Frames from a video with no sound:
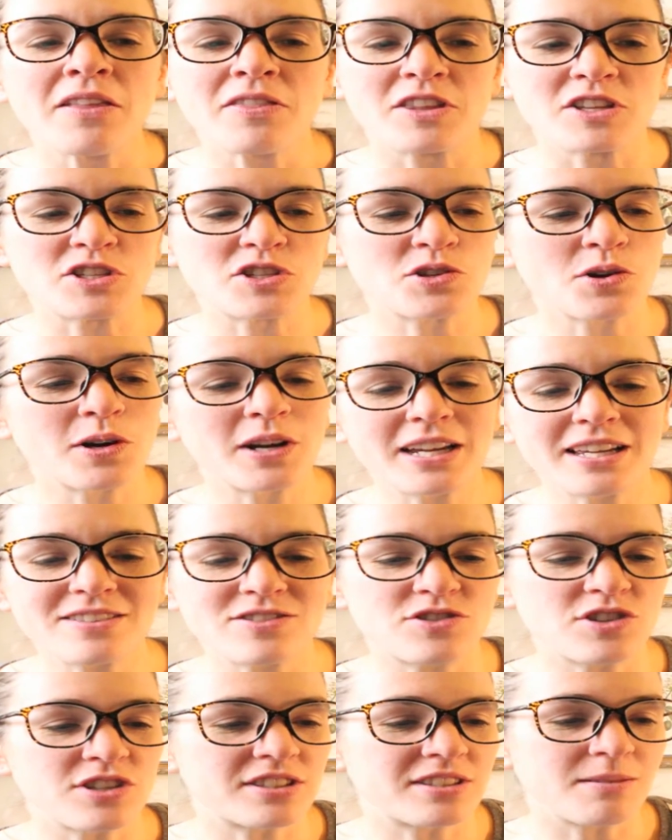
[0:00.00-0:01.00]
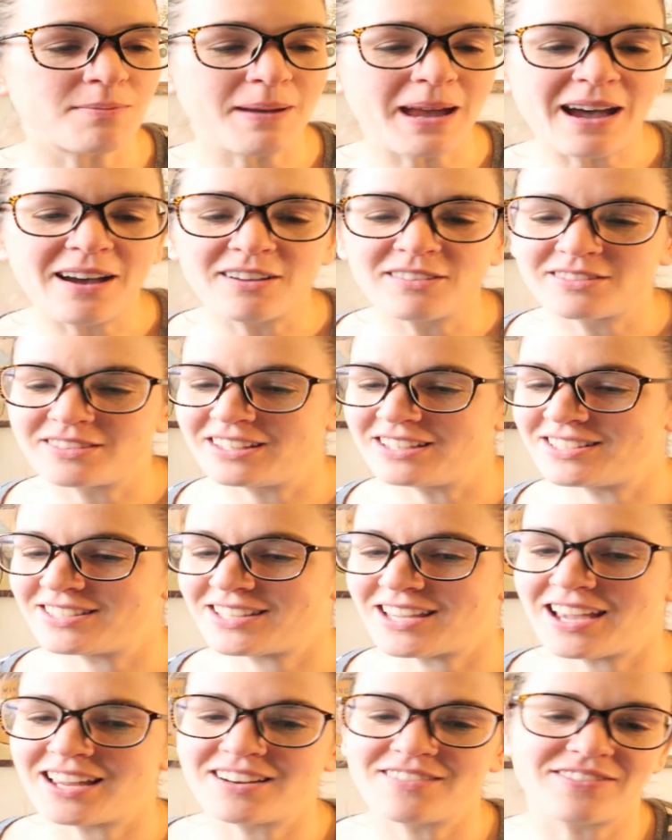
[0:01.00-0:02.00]
The story is just about this
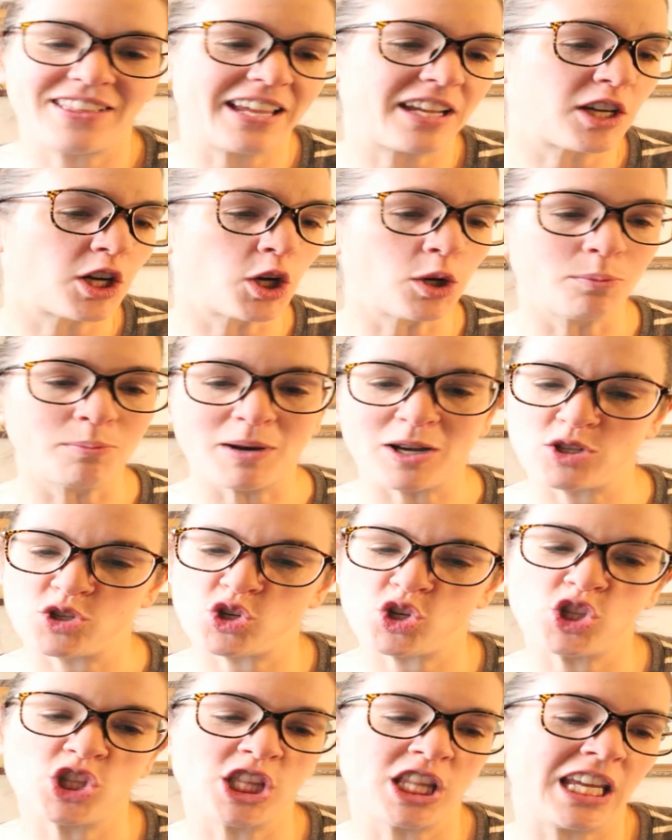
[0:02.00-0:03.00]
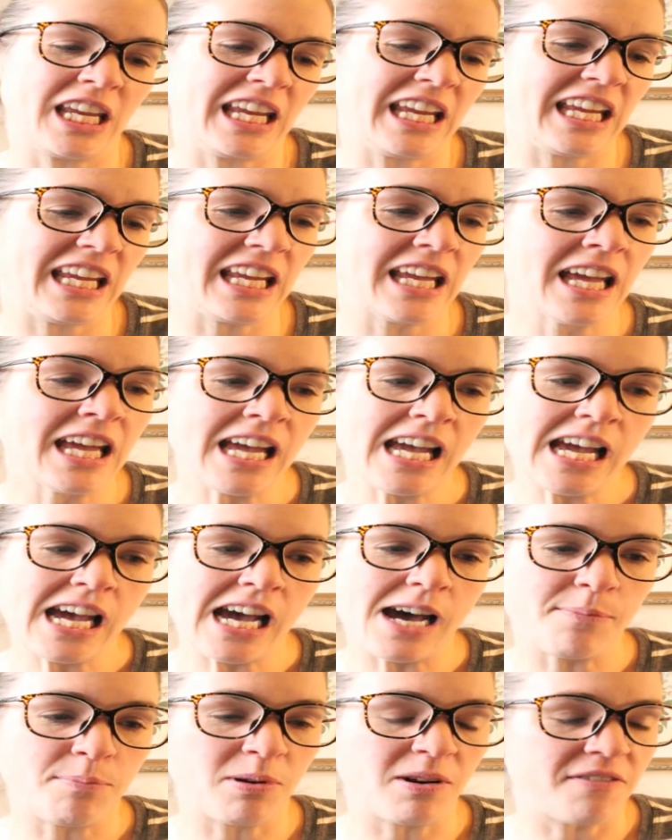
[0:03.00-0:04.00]
kind of like curmudgeonly
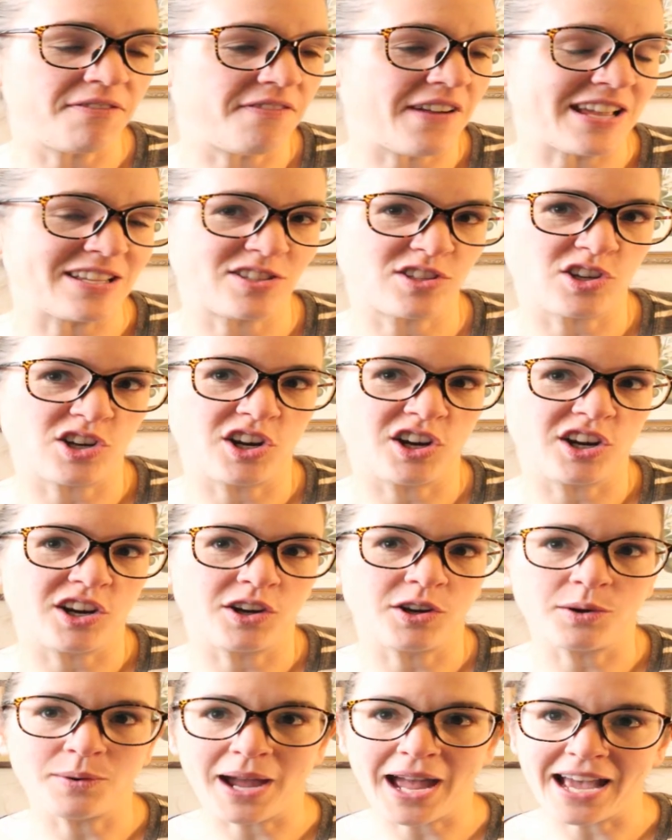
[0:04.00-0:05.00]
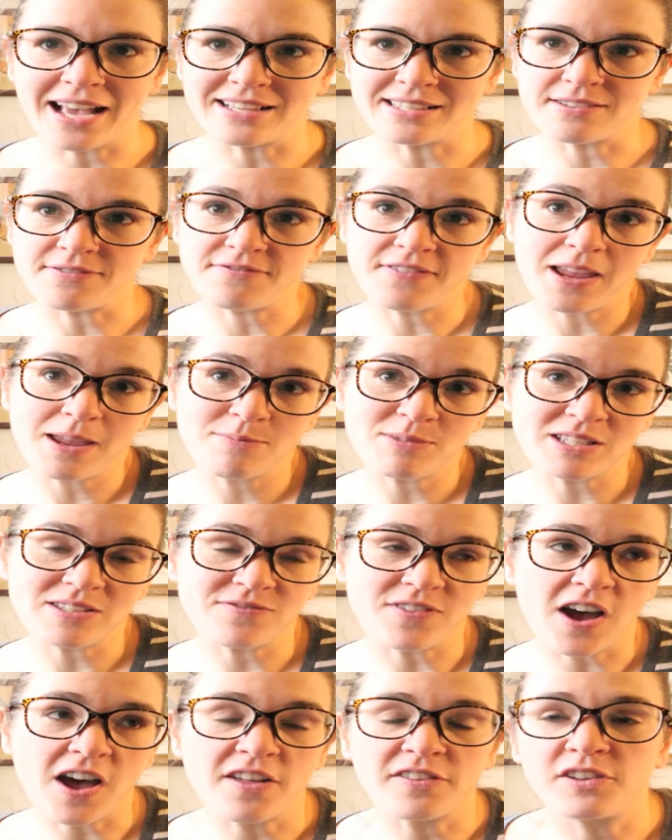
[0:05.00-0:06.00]
professor who has a famous
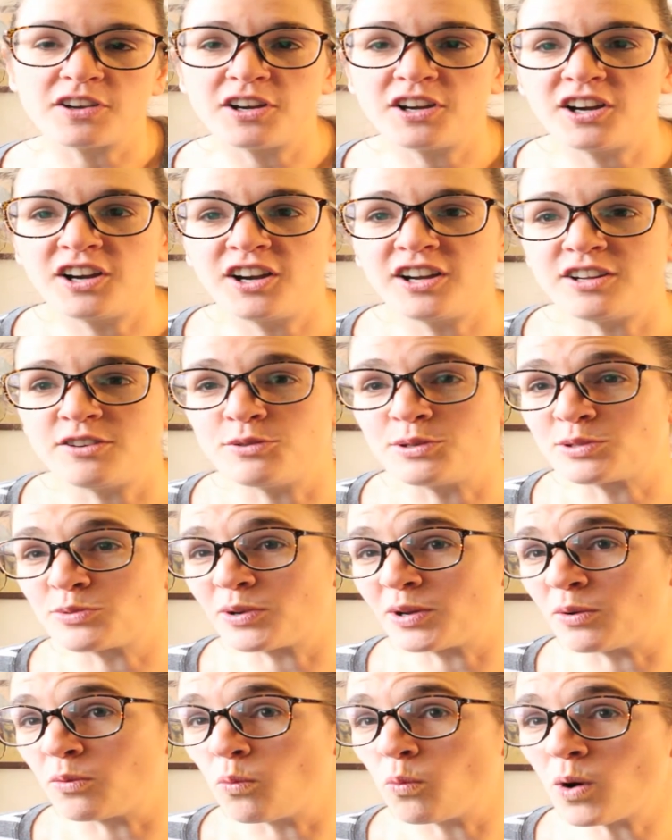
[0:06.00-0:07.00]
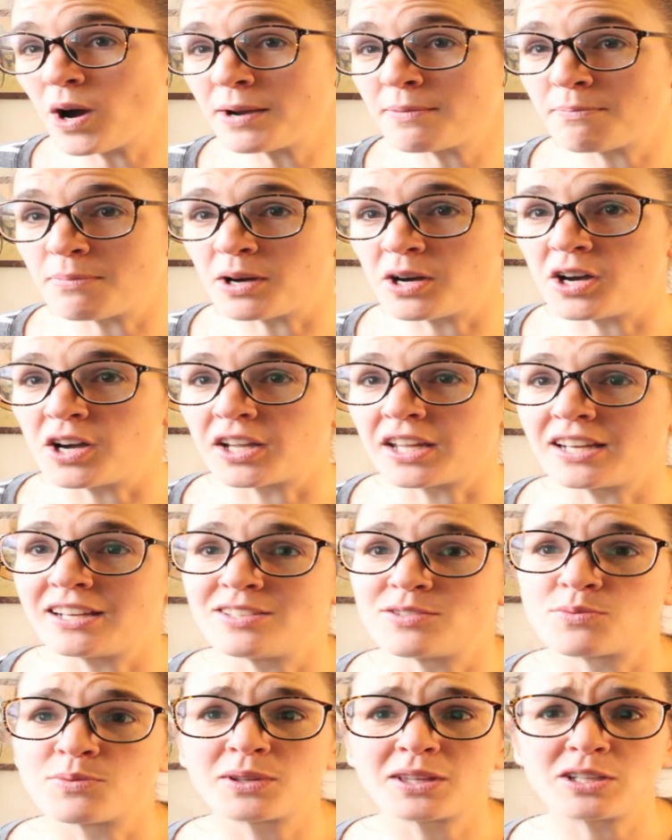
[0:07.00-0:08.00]
father who has written one book and
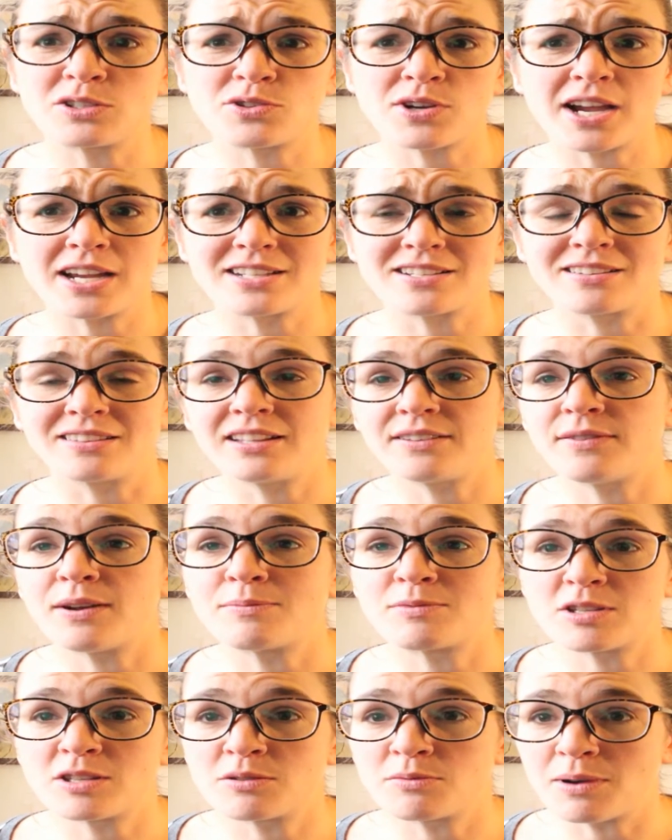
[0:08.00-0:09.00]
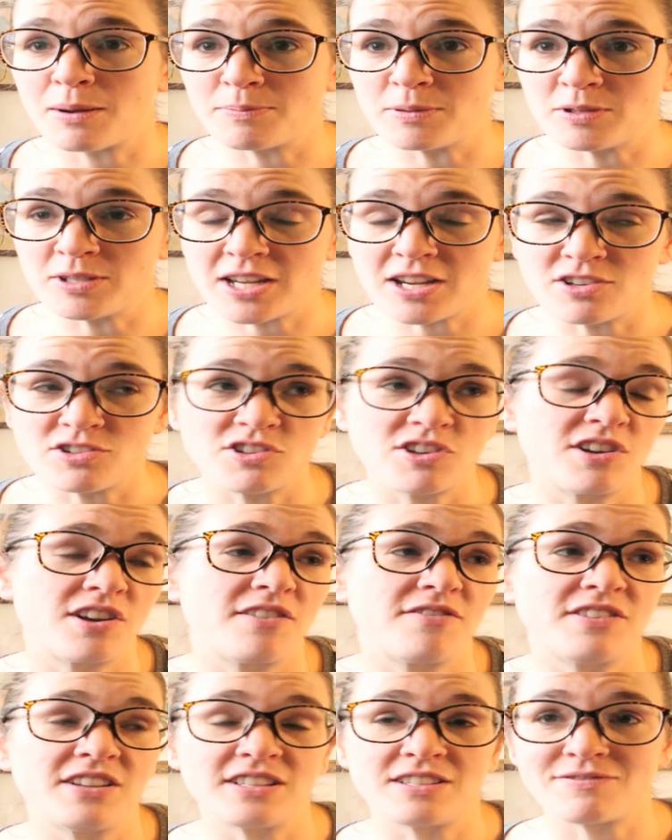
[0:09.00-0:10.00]
is really trying to live up to the reputation
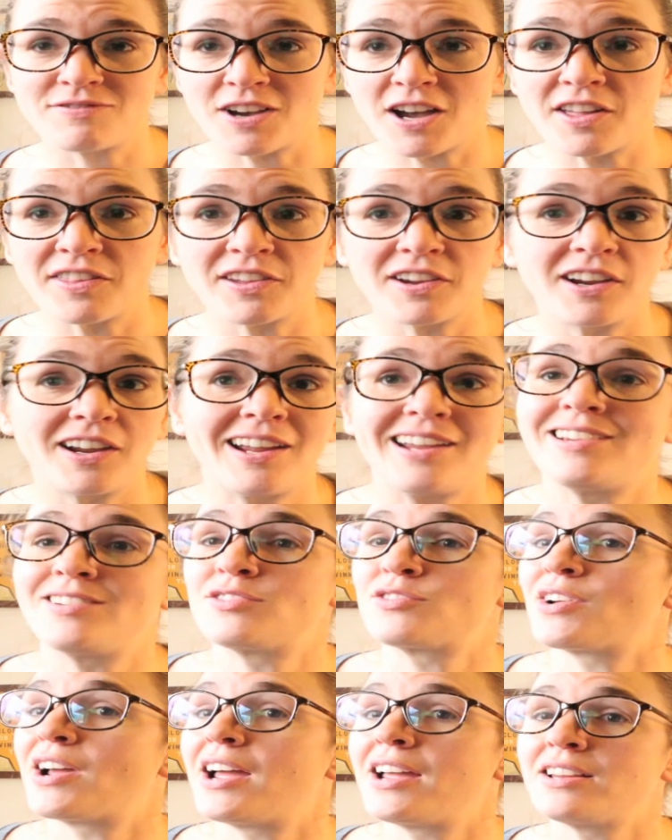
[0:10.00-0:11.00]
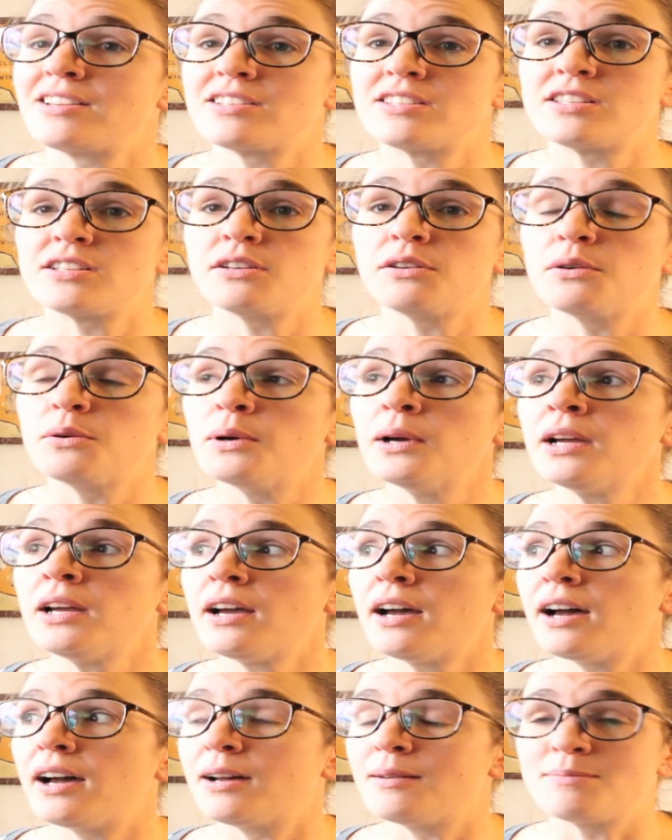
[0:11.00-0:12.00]
of his father and trying to
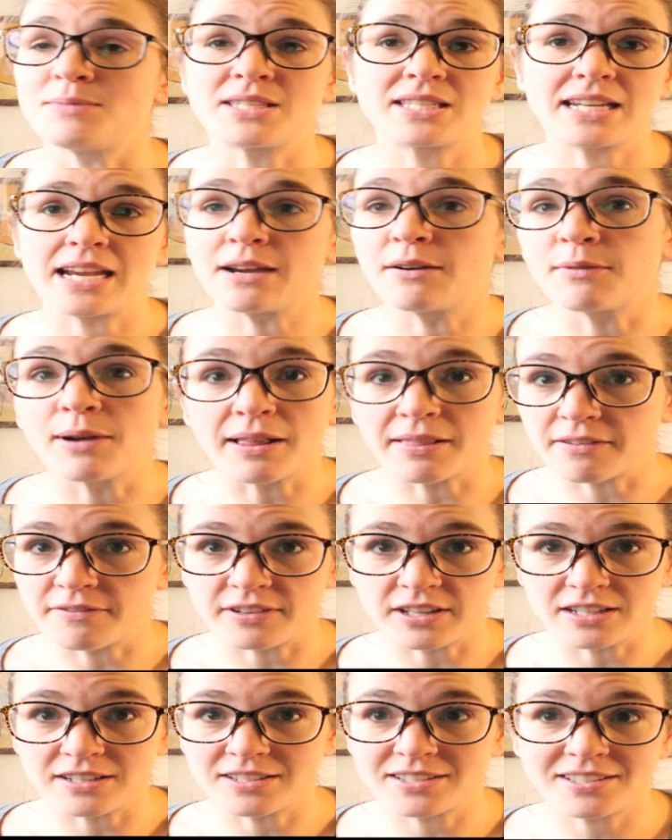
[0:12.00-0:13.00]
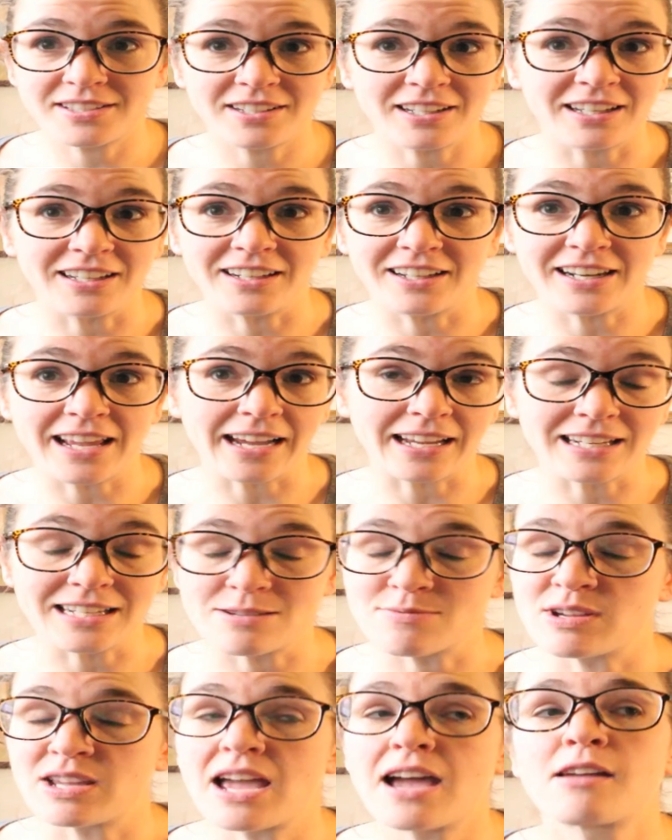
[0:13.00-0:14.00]
stay relevant in an
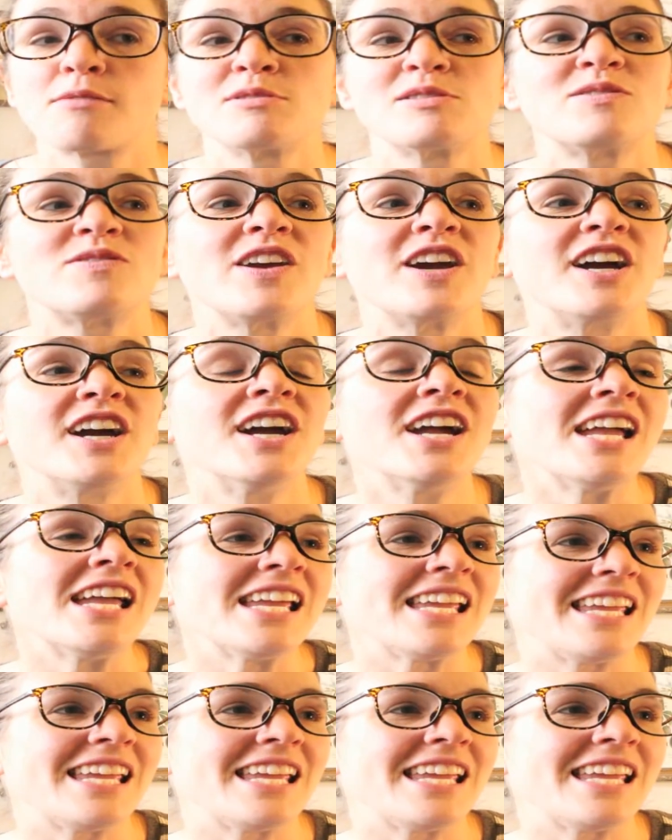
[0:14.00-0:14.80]
academic atmosphere.